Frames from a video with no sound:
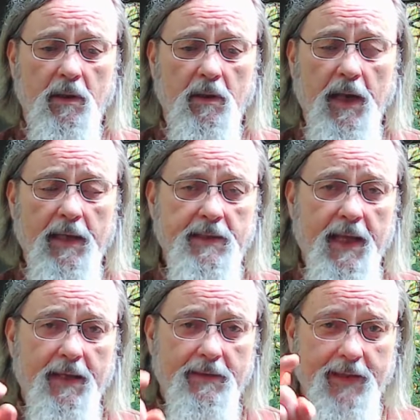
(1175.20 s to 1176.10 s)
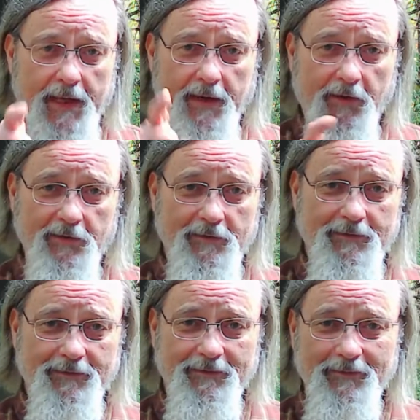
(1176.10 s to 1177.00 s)
That's that town
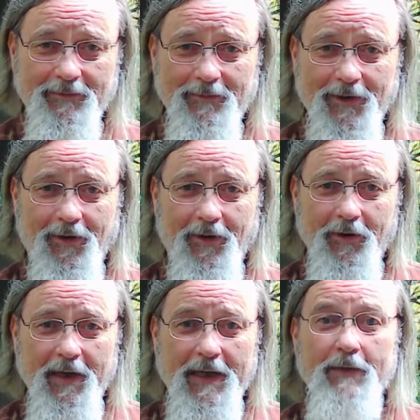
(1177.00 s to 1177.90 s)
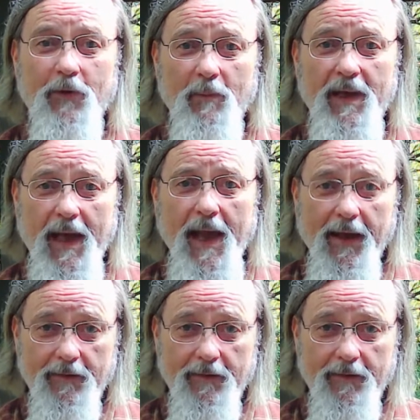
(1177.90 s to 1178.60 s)
where all the evil began.